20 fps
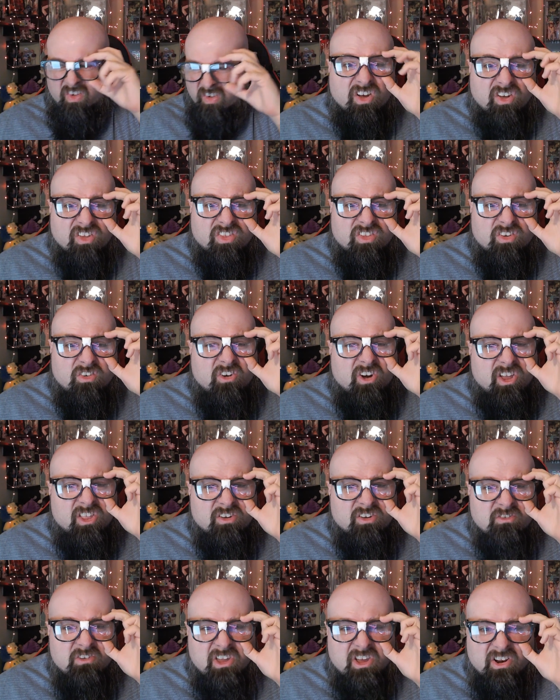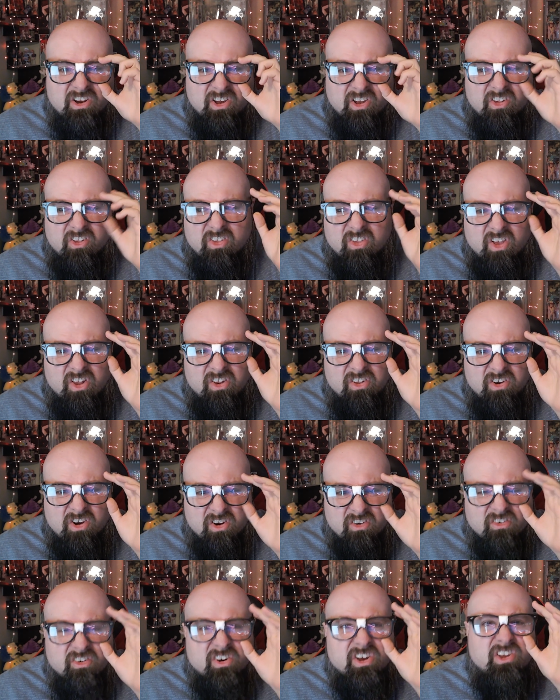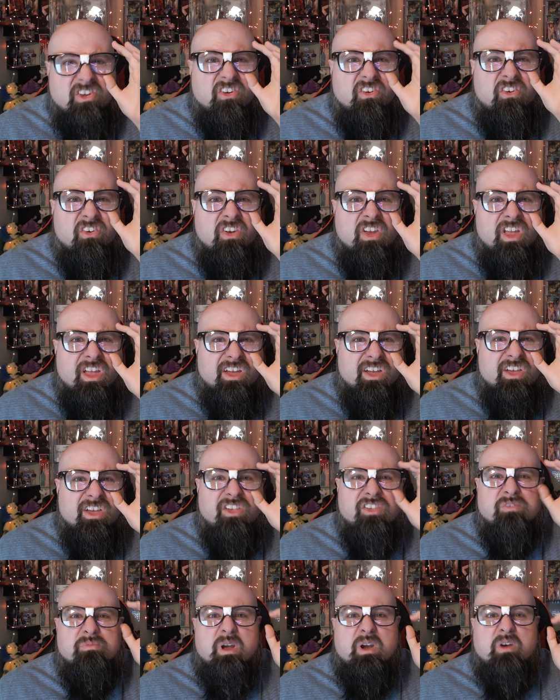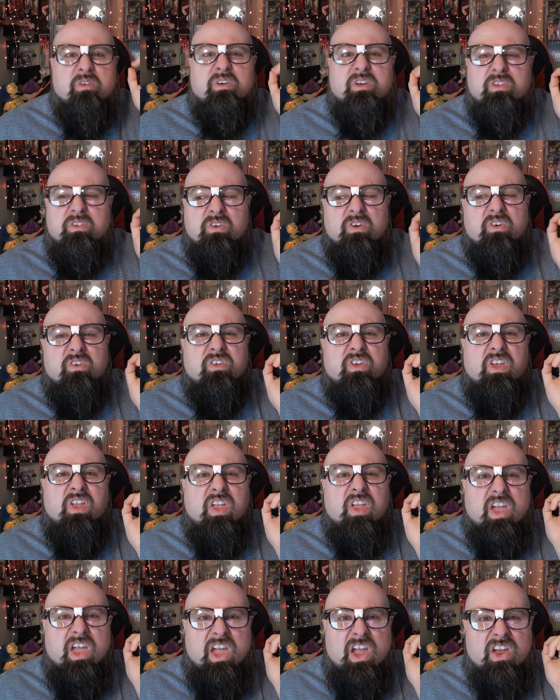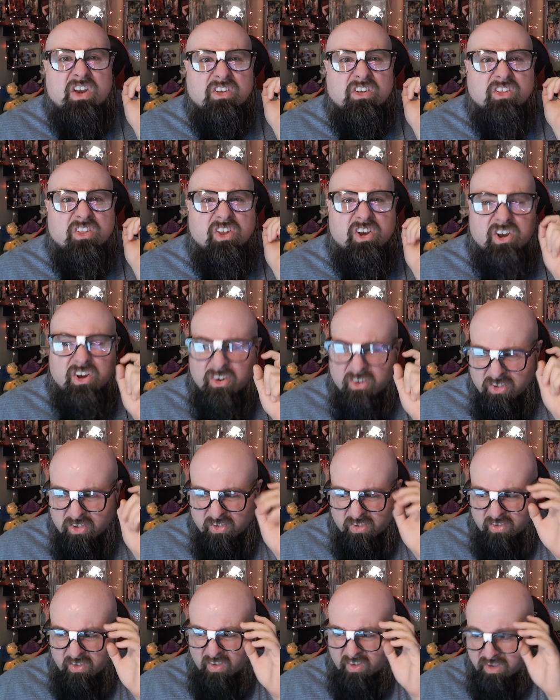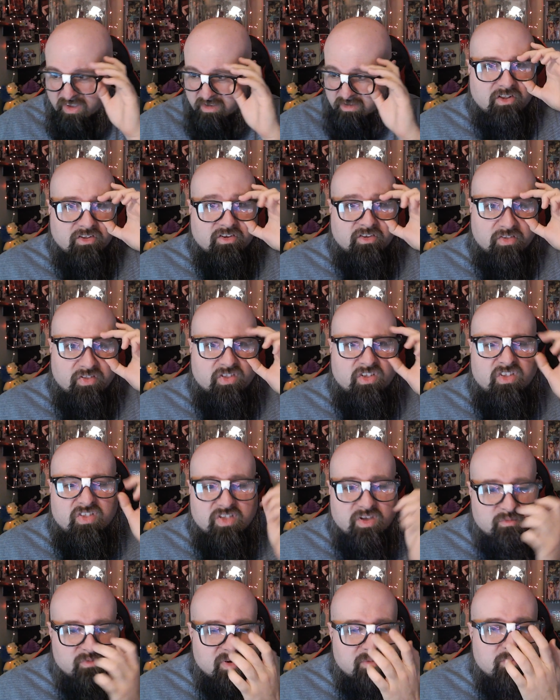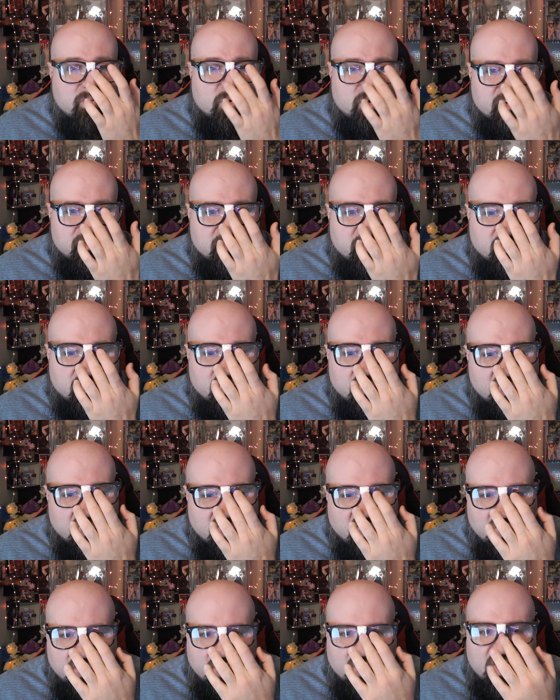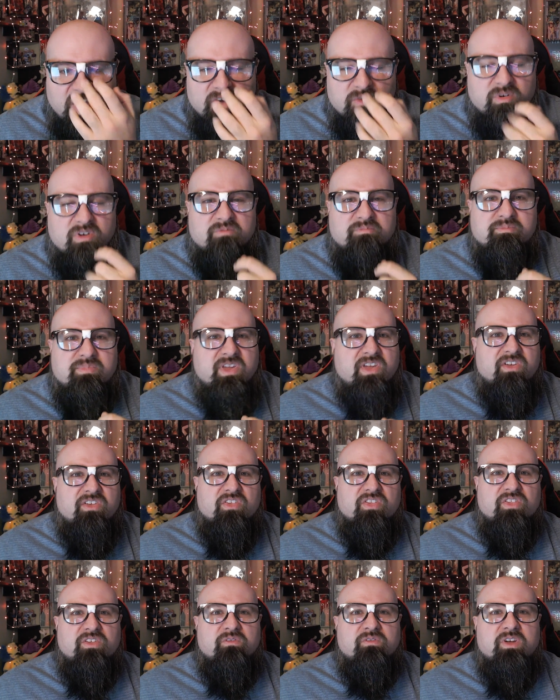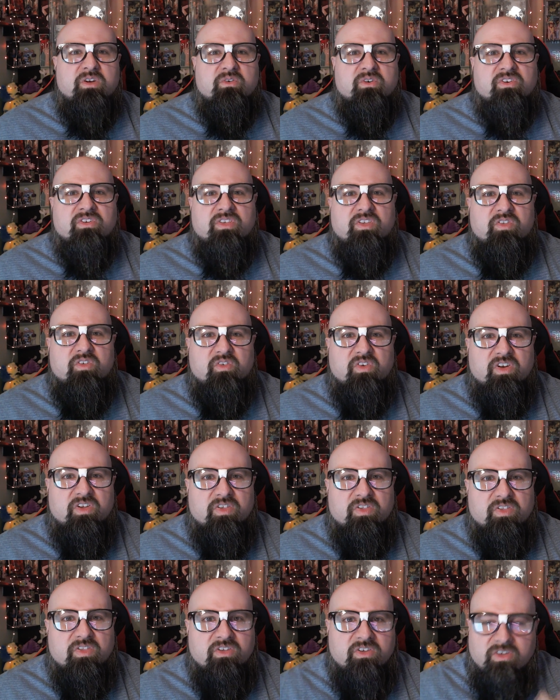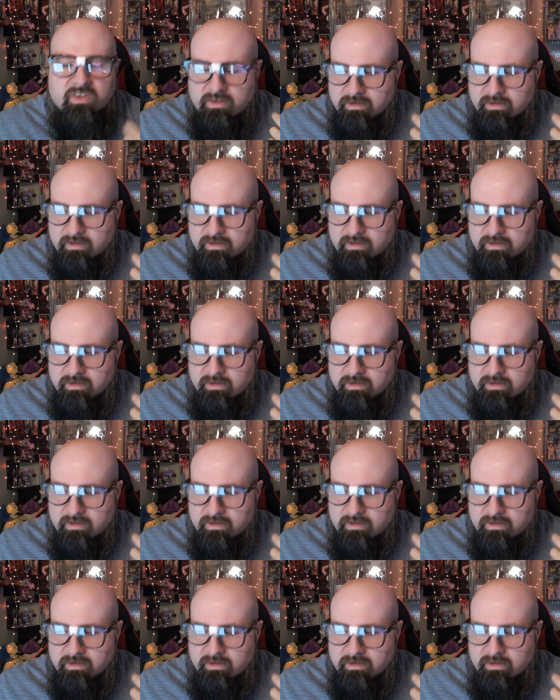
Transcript: the way that we can extend our reach is by researching analytics and see some reports on what piques the viewer's interest.